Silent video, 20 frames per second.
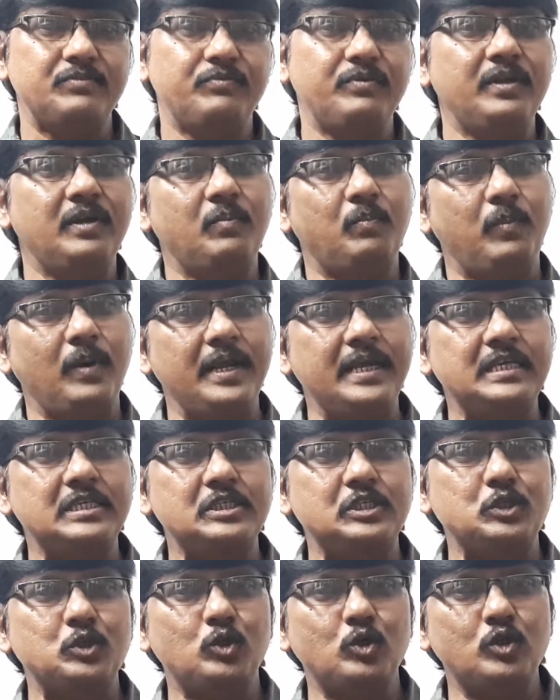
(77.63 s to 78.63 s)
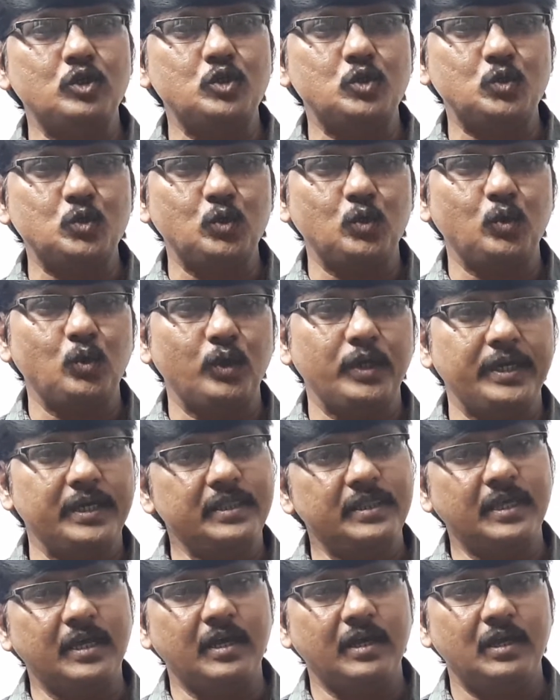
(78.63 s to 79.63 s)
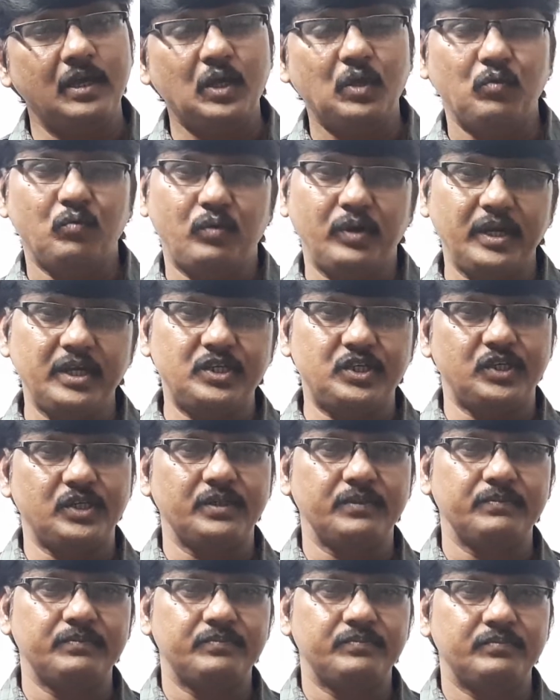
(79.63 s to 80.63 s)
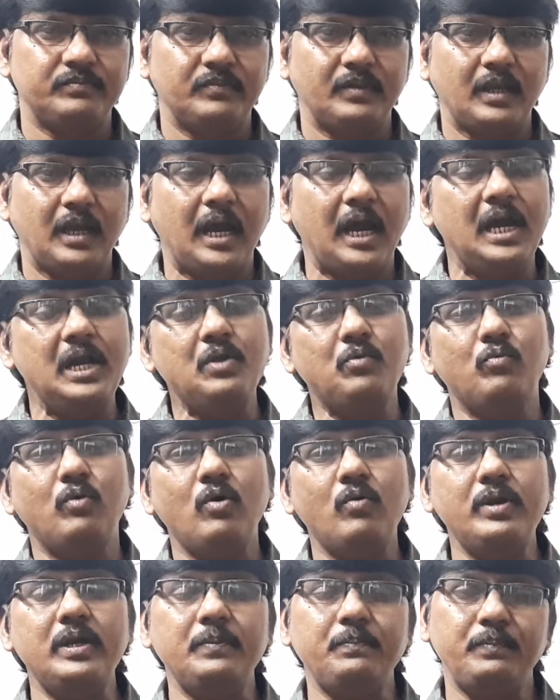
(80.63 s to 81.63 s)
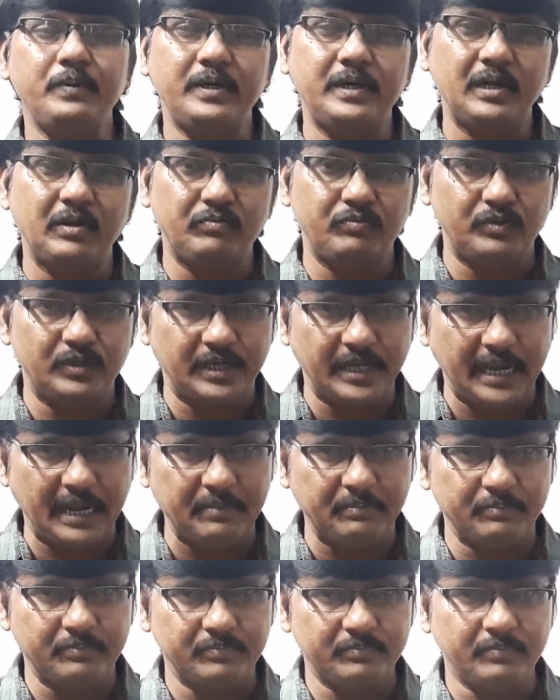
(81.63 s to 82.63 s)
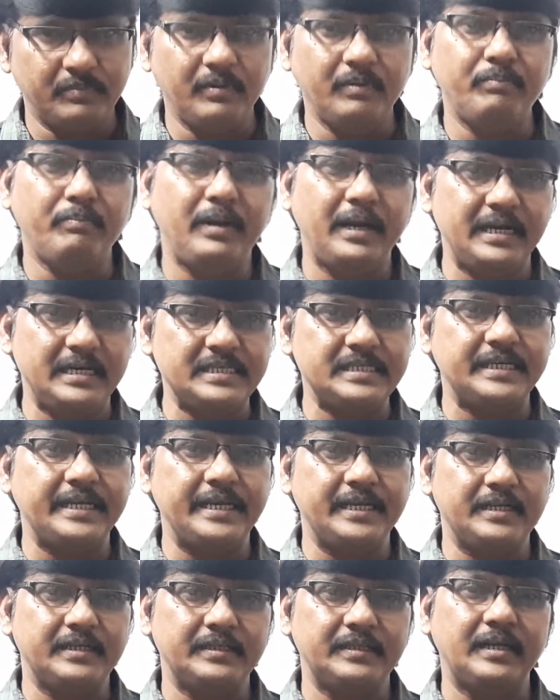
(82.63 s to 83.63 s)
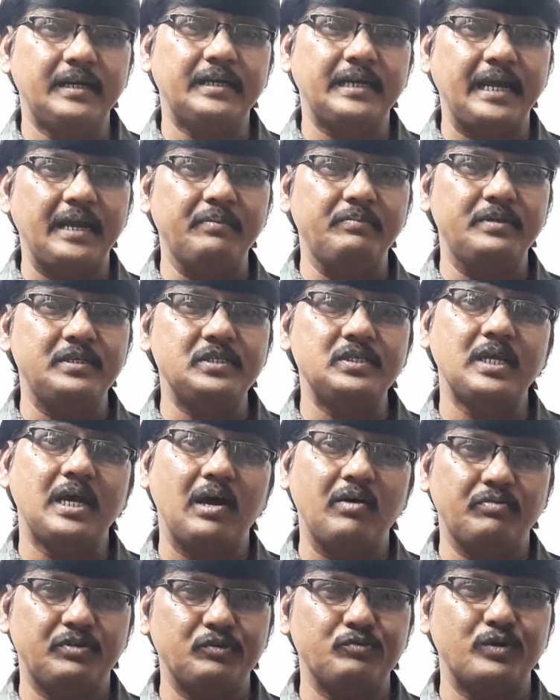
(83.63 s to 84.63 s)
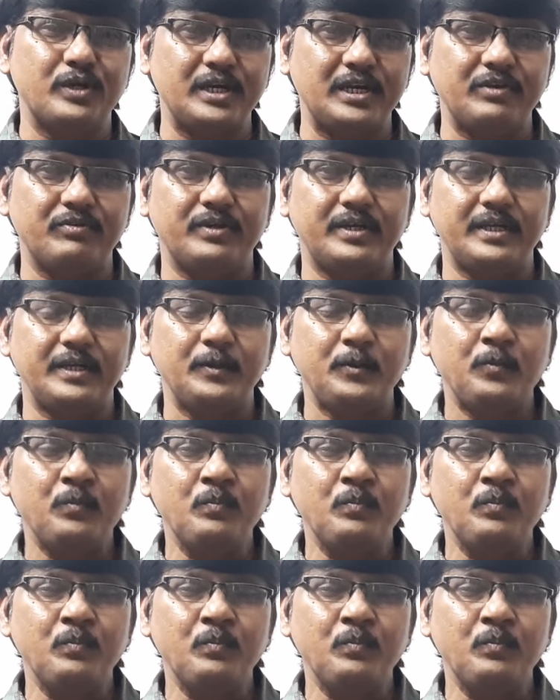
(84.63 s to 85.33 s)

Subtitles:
We will place those two in the fridge and over a period of time. Let us take the time is after 1 hour.